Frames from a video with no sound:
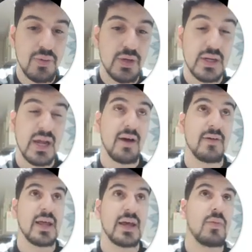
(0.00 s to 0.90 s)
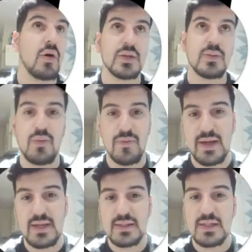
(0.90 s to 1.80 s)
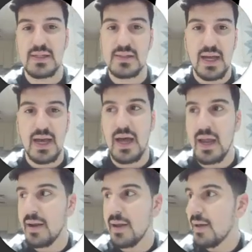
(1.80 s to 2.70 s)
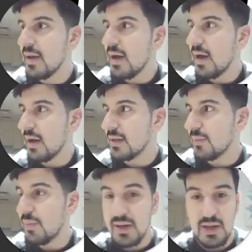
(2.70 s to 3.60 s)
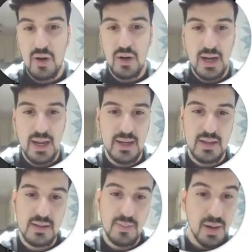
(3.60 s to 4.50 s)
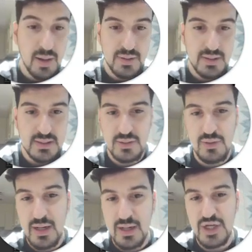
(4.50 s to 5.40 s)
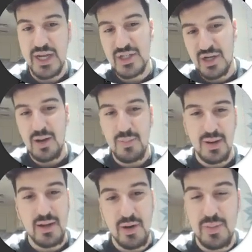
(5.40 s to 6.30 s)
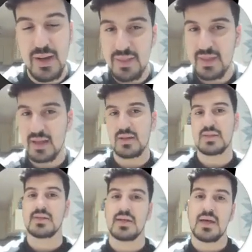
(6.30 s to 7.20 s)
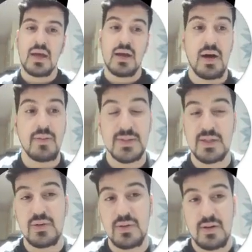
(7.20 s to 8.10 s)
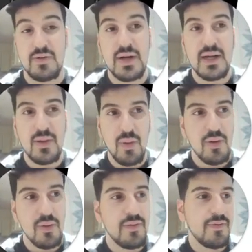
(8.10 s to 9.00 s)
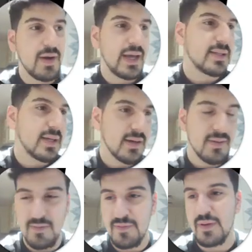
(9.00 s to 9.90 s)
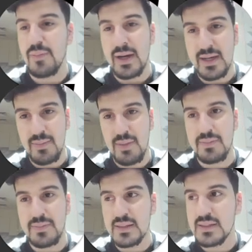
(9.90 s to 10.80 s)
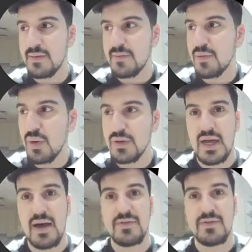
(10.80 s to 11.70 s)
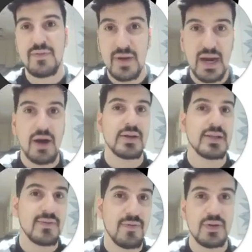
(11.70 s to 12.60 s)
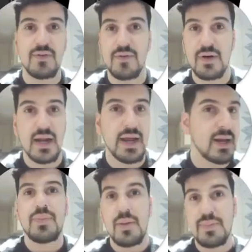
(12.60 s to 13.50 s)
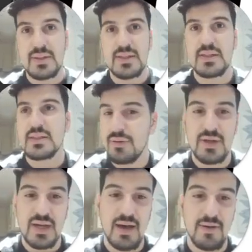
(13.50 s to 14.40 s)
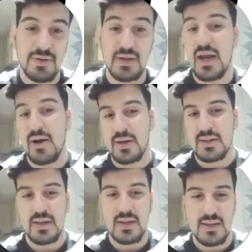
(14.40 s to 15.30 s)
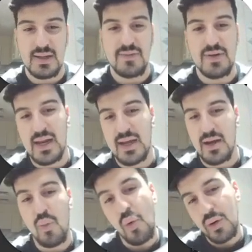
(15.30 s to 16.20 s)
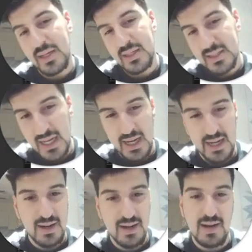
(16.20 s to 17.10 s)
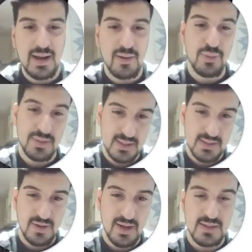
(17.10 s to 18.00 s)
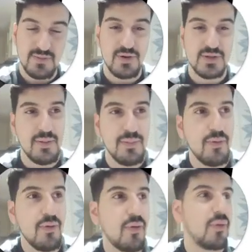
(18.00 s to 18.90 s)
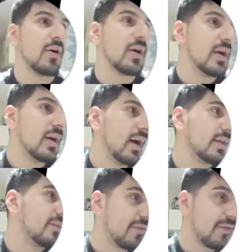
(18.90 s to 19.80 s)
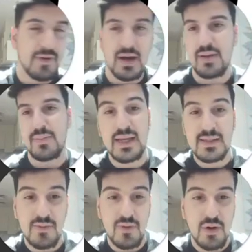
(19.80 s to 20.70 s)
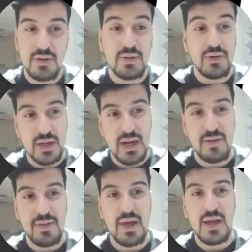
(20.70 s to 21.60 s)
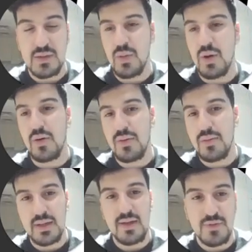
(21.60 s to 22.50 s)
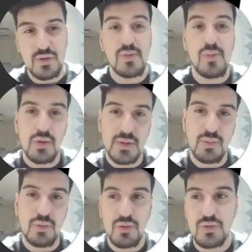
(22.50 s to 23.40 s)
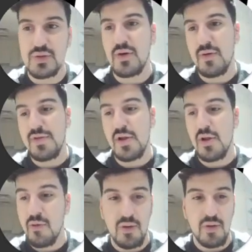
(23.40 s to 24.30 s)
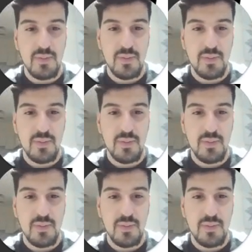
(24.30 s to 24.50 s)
you can have like multiple faces, and depending on like the purpose, you can change it up a little bit. I think this comes in really well for later. For the branding purpose, if you want to have different characters for different like purposes, you can have the character giving like a warning sign, like with this face, for example, or a different vibe later on. You can have that as well. It gives you multiple use of the logo,